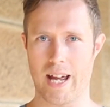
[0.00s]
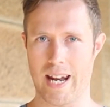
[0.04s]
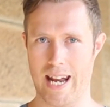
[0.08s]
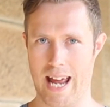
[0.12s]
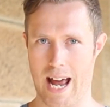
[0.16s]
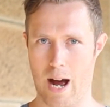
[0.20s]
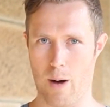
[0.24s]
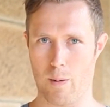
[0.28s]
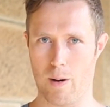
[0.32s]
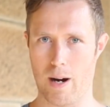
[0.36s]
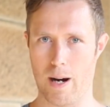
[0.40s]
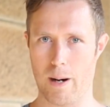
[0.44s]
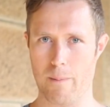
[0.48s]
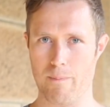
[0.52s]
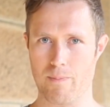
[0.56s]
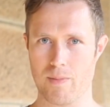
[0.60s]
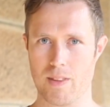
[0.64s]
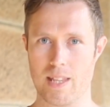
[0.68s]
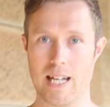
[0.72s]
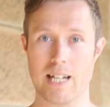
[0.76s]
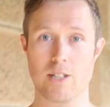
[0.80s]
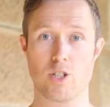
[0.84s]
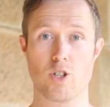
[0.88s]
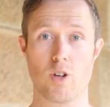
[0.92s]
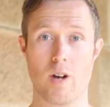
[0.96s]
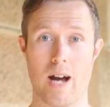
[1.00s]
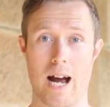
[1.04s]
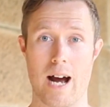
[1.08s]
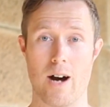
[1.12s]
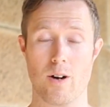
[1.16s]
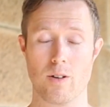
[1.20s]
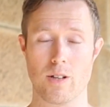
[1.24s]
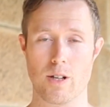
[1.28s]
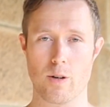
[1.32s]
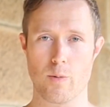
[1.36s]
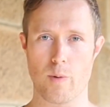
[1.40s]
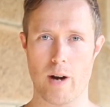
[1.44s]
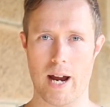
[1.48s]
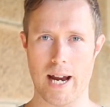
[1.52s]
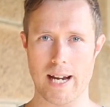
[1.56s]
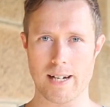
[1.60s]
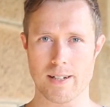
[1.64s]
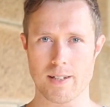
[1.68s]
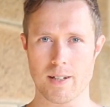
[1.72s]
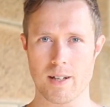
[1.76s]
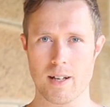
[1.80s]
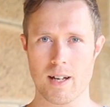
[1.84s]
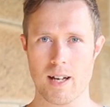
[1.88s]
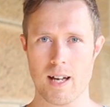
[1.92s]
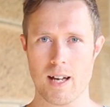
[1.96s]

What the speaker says: an hour. That's your hourly rate.